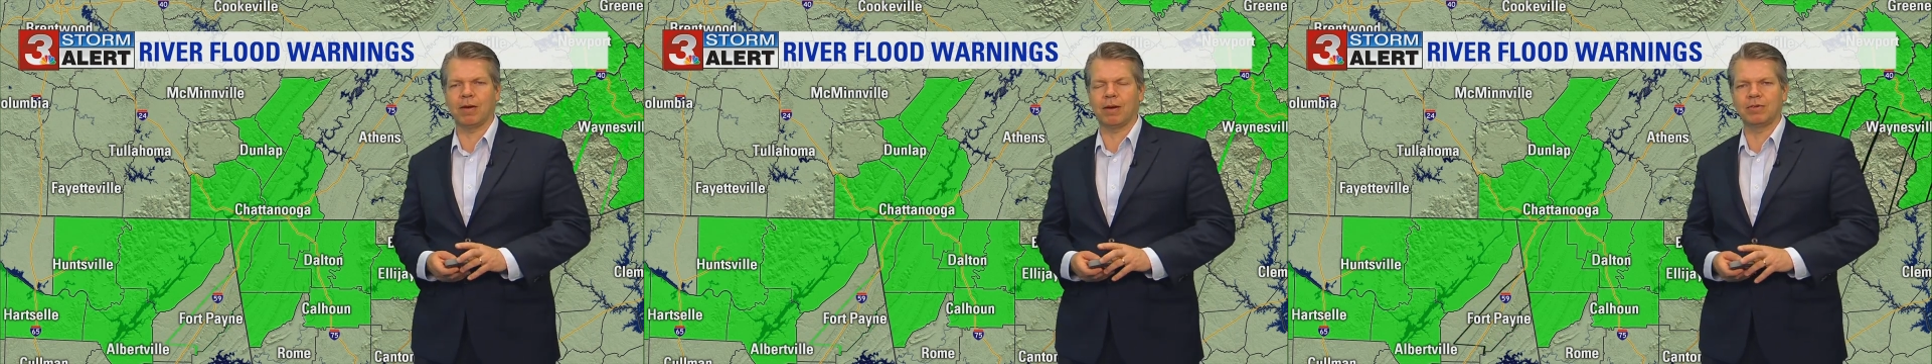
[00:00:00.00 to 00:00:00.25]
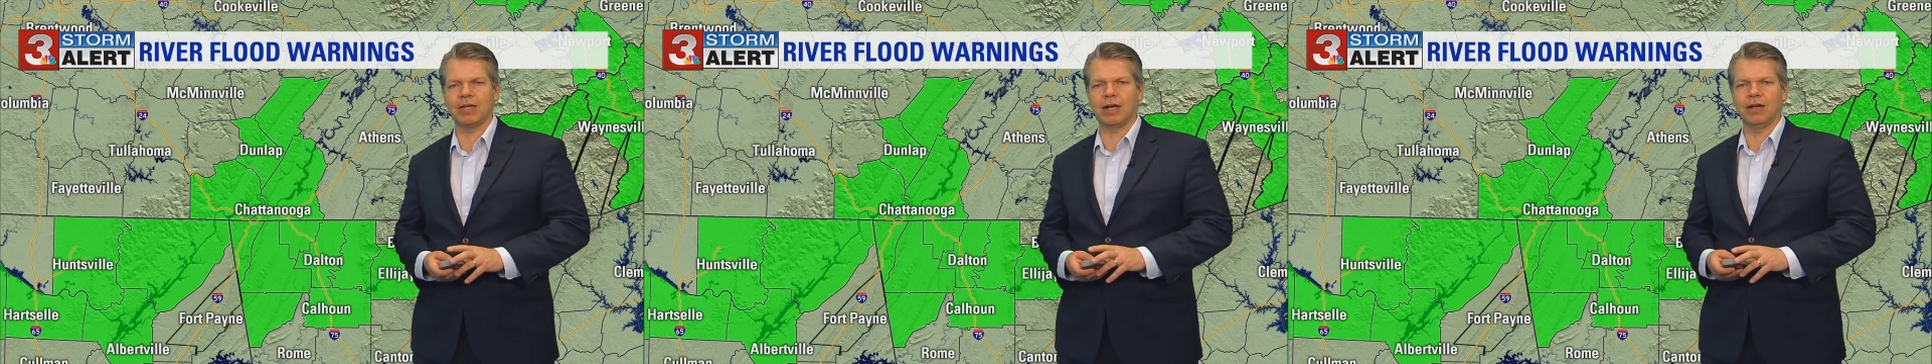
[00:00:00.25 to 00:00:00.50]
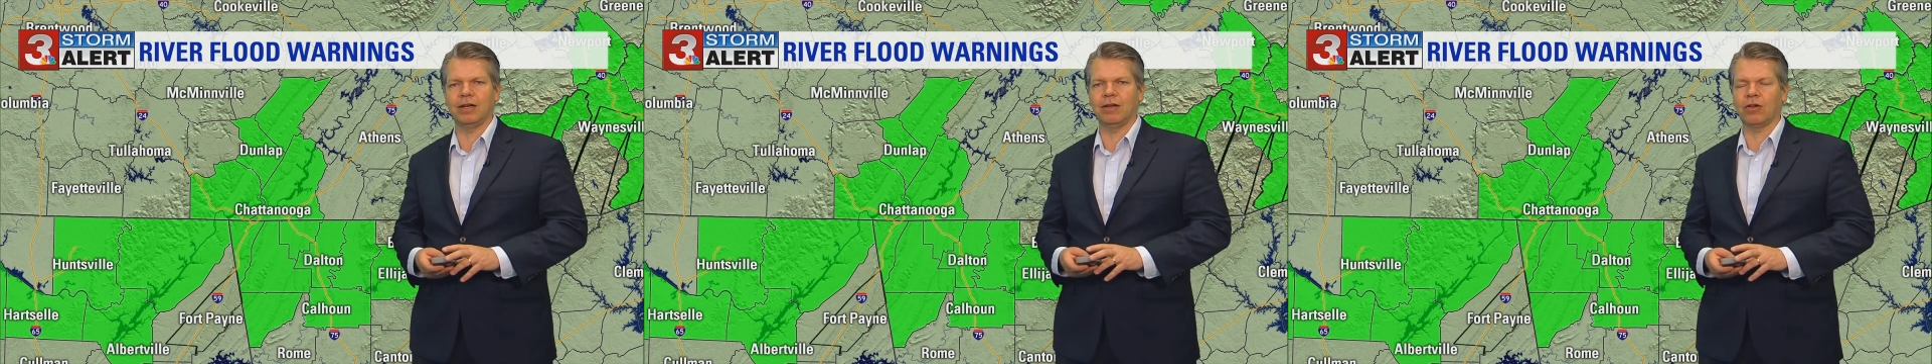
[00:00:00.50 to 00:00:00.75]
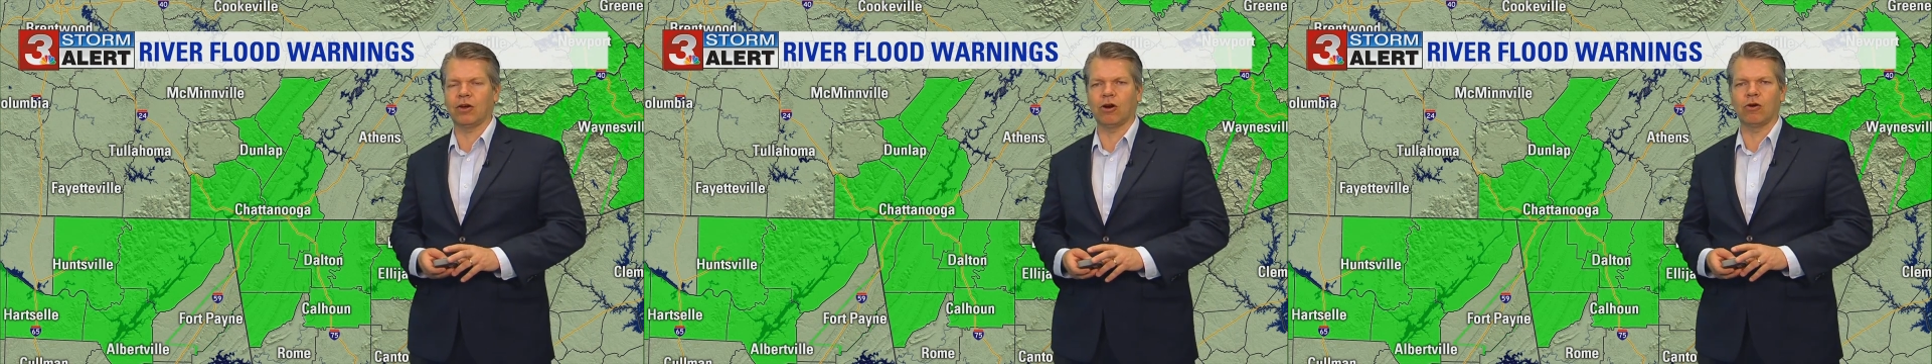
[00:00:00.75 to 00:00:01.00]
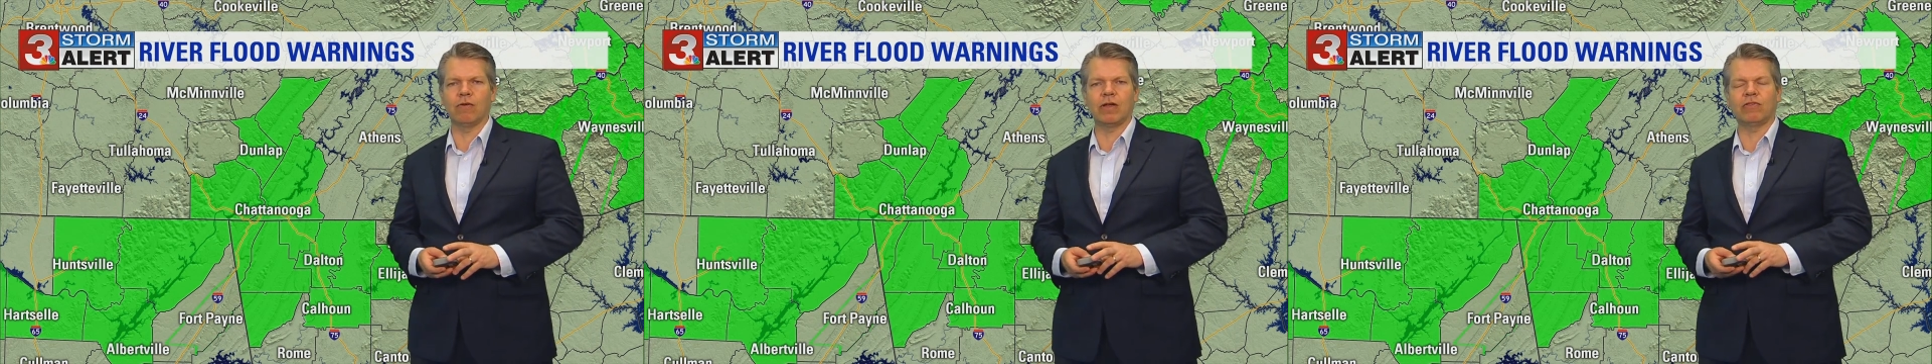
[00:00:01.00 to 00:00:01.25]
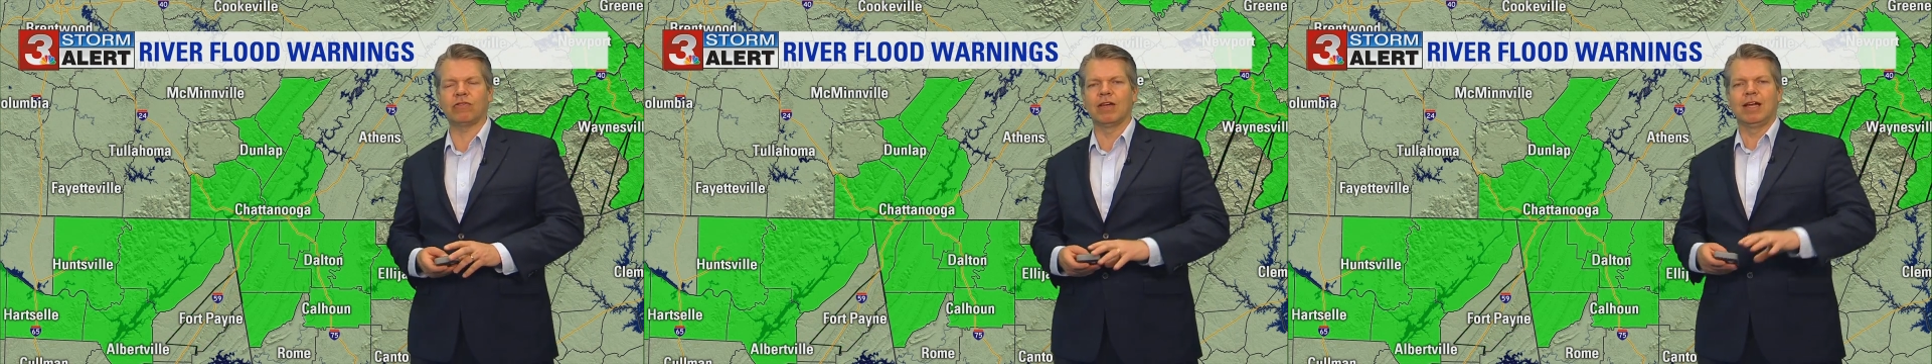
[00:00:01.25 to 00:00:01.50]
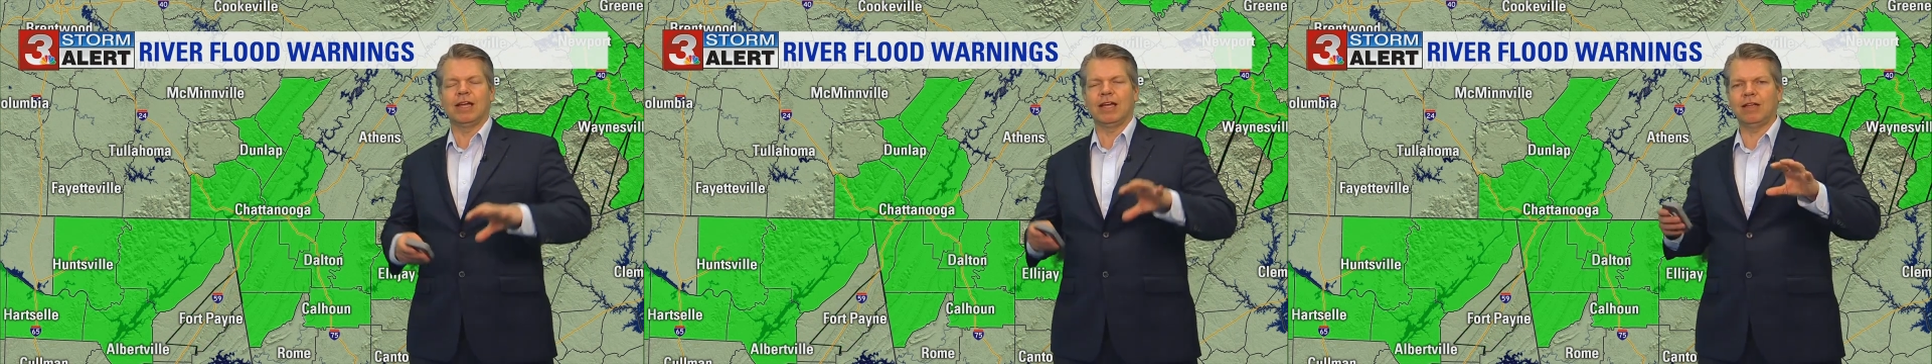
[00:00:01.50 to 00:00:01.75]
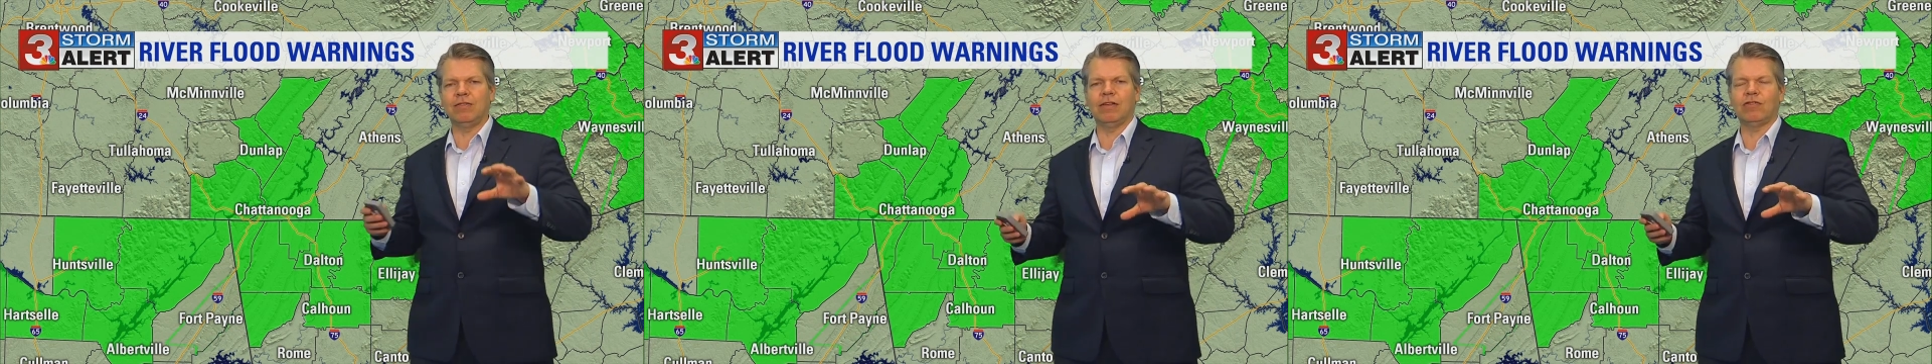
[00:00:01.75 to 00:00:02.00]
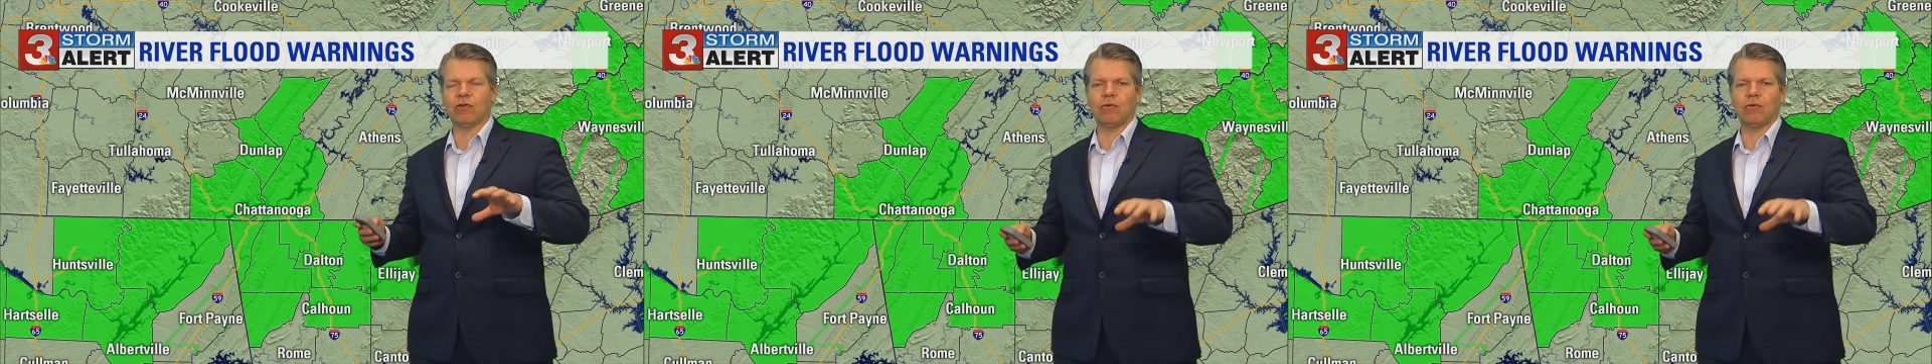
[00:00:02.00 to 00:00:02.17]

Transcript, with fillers: but I'm telling you, the currents in these